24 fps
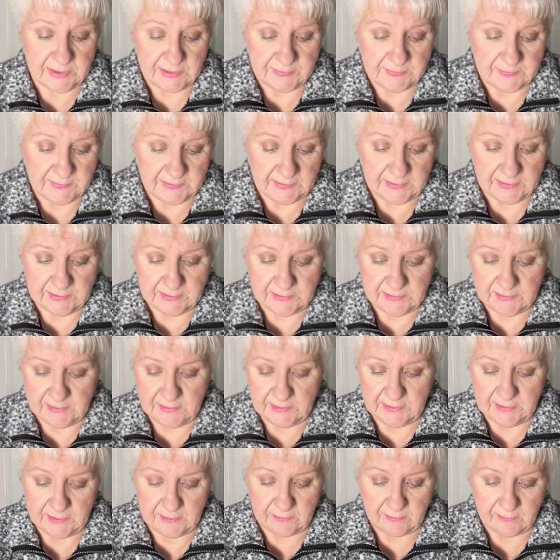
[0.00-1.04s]
at the end of the
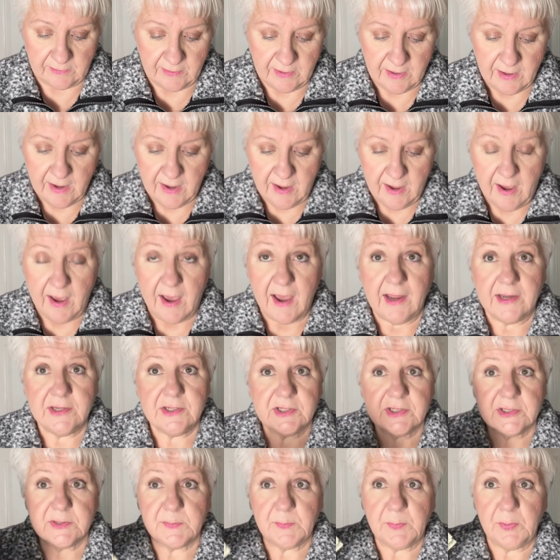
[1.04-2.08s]
year. I
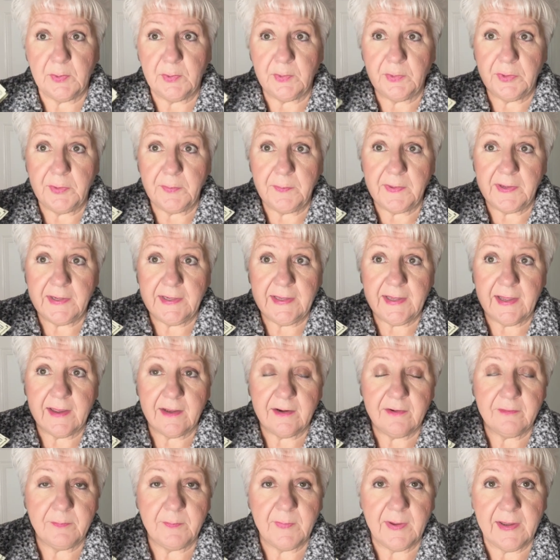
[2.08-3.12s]
just pull the money
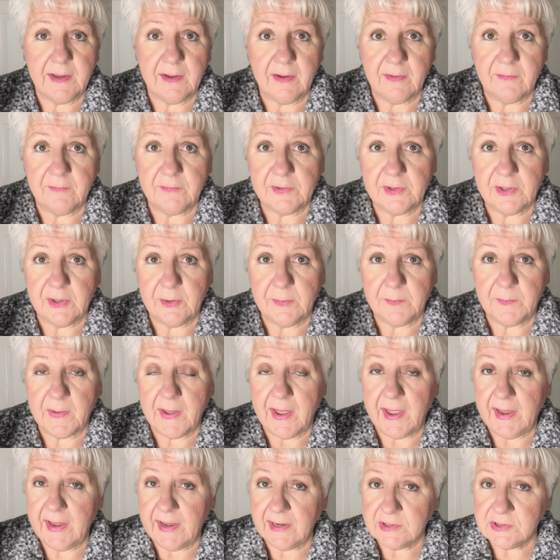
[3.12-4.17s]
out of my envelope.
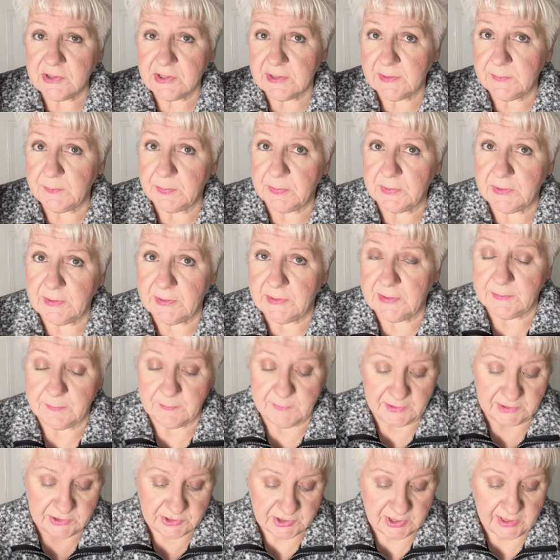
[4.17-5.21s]
I actually put it in
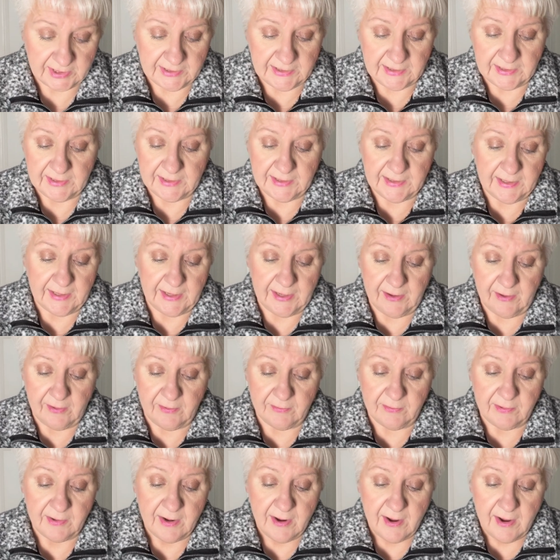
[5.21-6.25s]
my checking
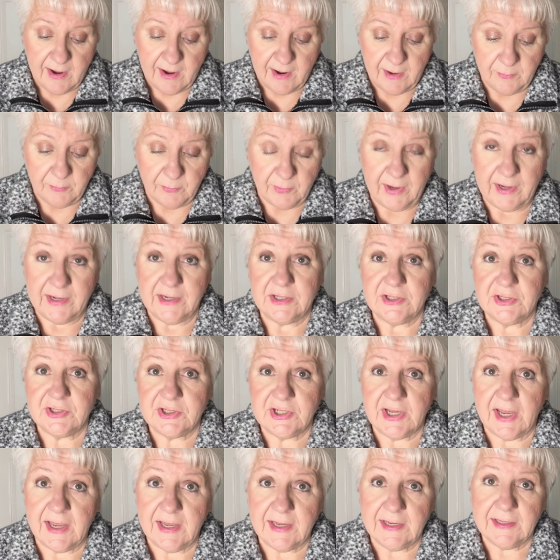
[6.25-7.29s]
account. I write a
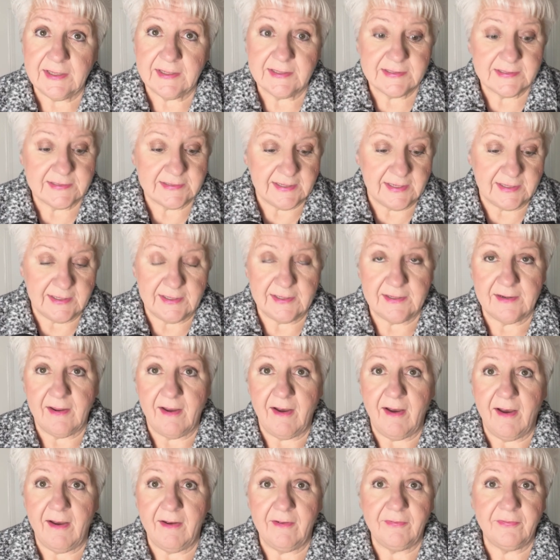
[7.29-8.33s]
check, send it
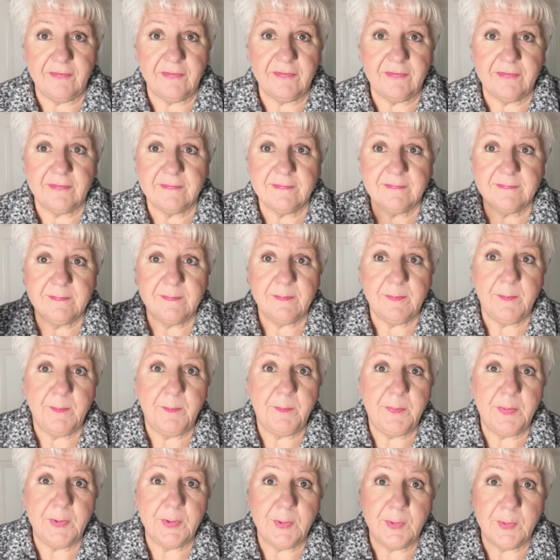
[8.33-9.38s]
off,
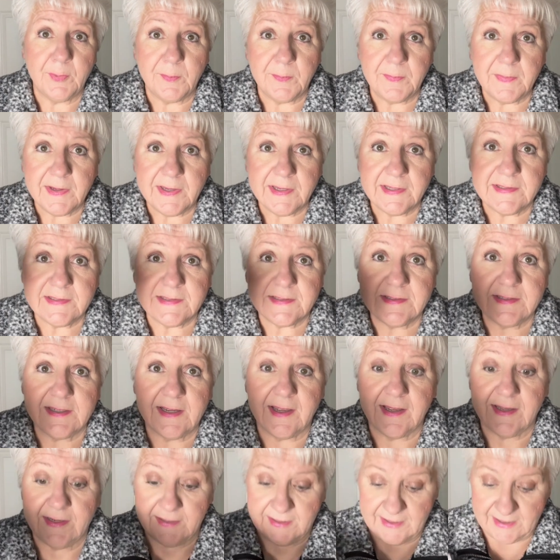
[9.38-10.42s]
boom, it's
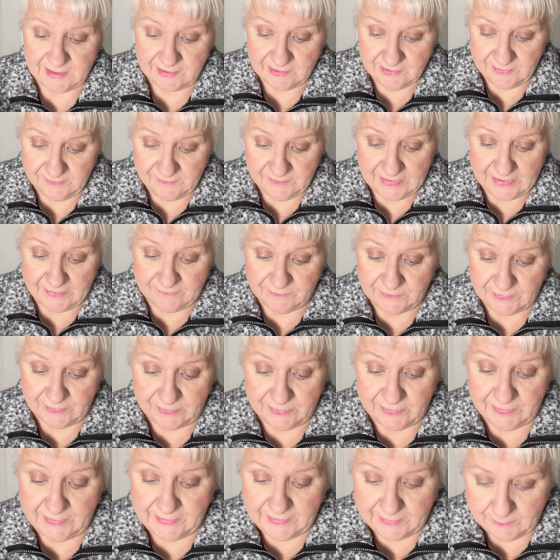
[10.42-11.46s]
done. I don't even have to
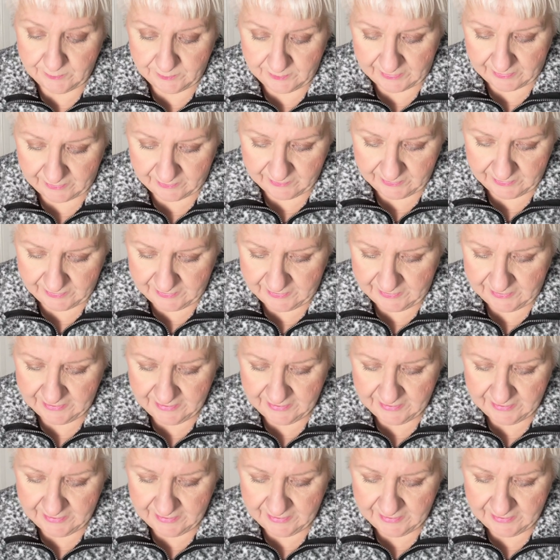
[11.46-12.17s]
think about it.